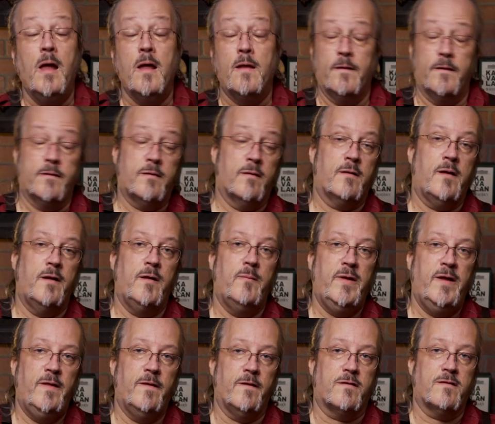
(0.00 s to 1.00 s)
This is going to
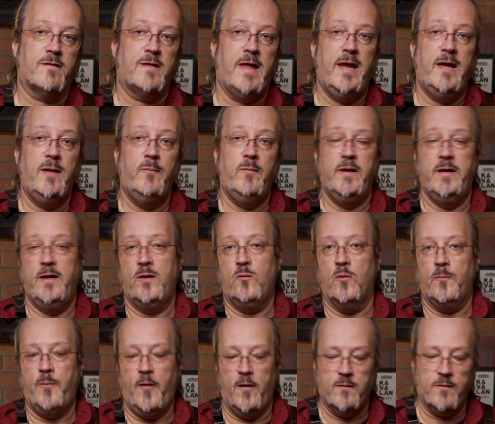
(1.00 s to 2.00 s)
be the same equal
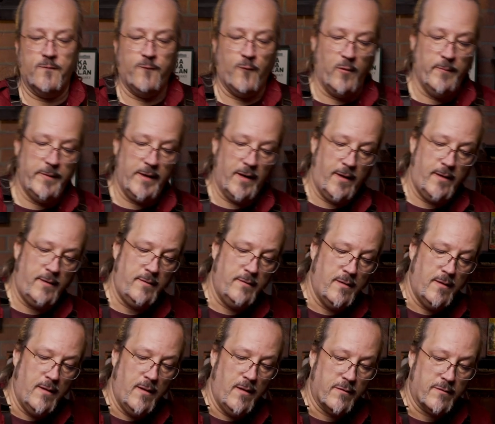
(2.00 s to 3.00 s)
parts formula,
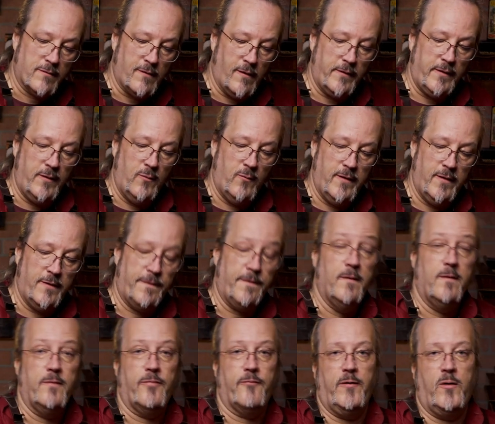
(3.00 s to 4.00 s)
starting with
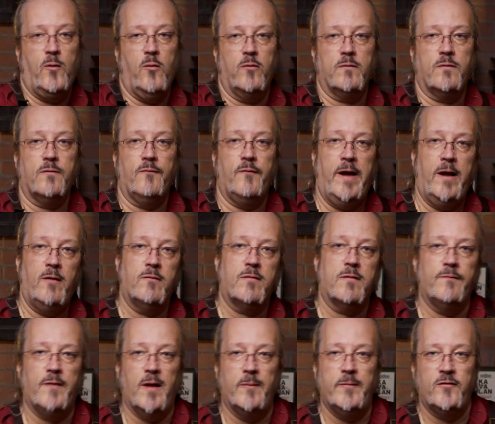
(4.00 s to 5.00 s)
3/4 of an ounce
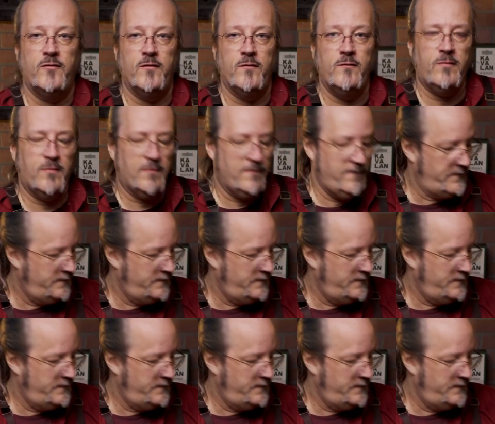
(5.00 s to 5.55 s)
of lemon juice,